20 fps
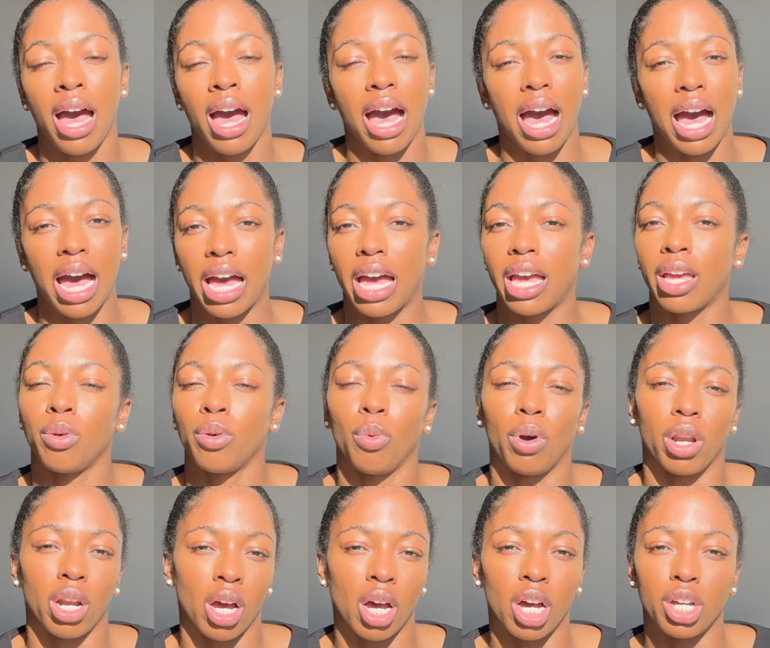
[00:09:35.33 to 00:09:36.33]
I
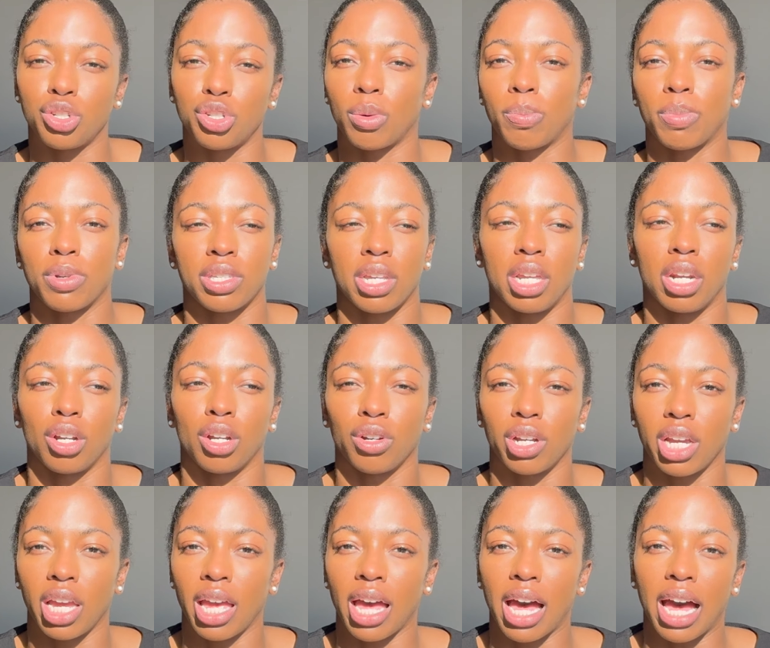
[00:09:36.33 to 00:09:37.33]
100%
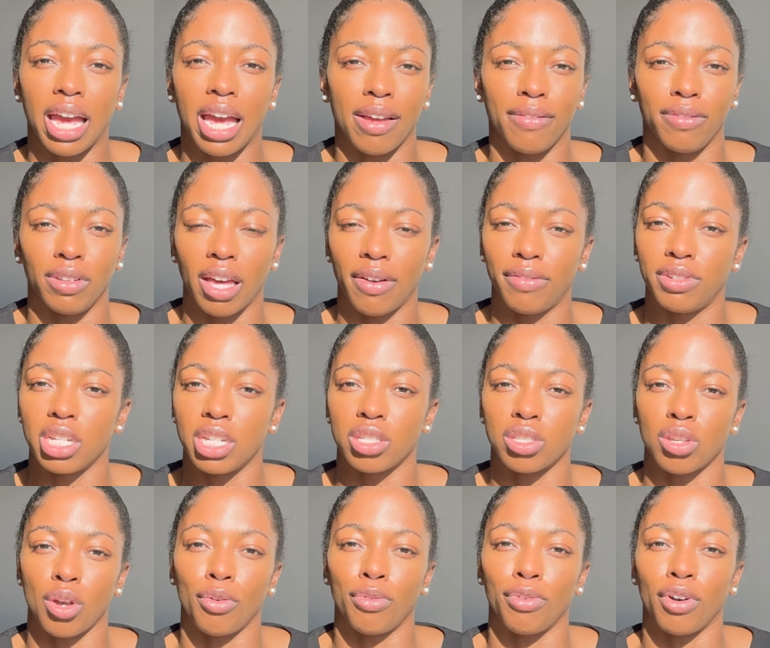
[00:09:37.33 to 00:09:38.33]
agree. I have loved it
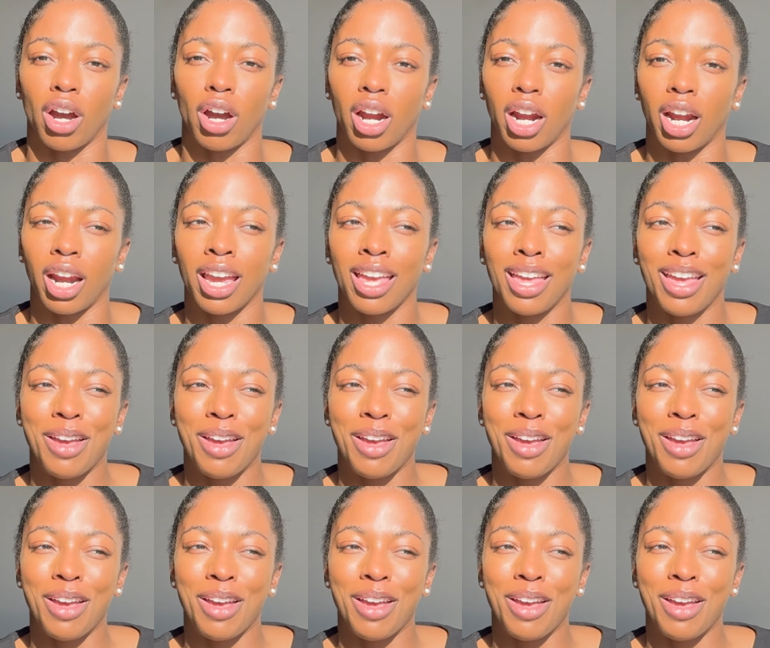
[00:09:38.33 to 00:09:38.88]
so far.